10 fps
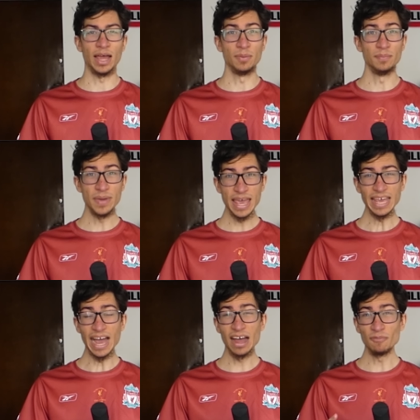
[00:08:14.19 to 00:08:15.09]
I
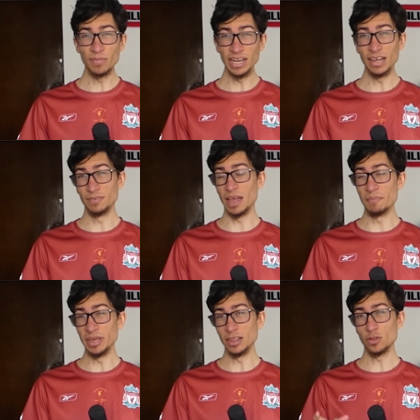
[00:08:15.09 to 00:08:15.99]
may have believed
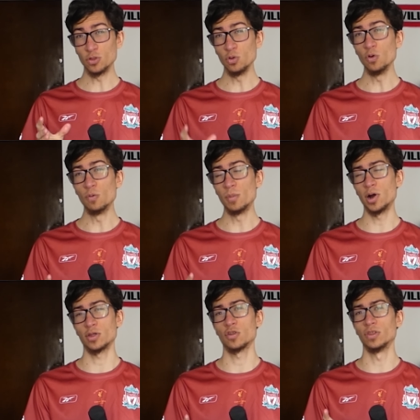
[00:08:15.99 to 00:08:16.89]
a bit too
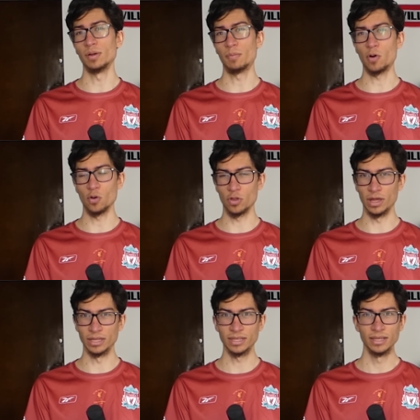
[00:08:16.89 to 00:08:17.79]
much on the
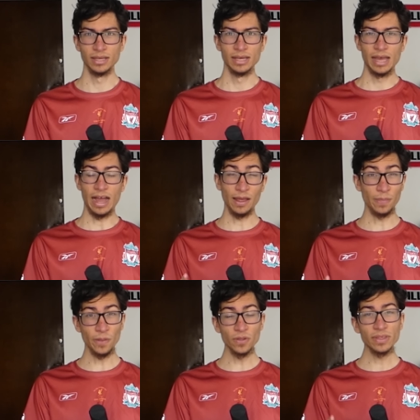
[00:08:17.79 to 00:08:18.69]
project. I
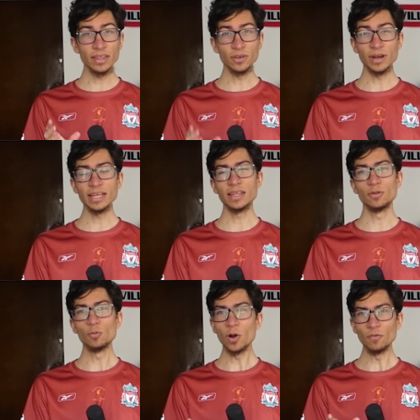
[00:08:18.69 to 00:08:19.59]
thought that
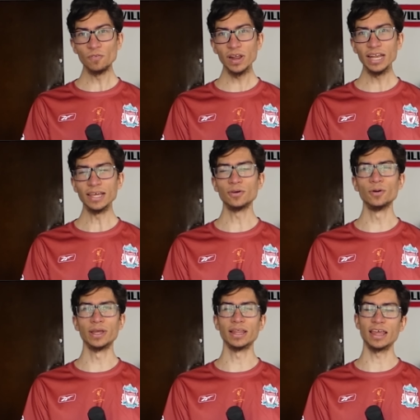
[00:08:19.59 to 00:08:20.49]
United were really
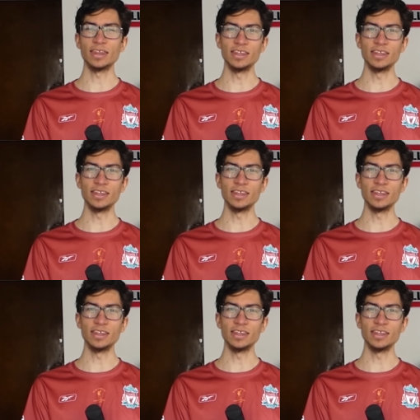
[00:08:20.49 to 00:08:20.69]
cooking this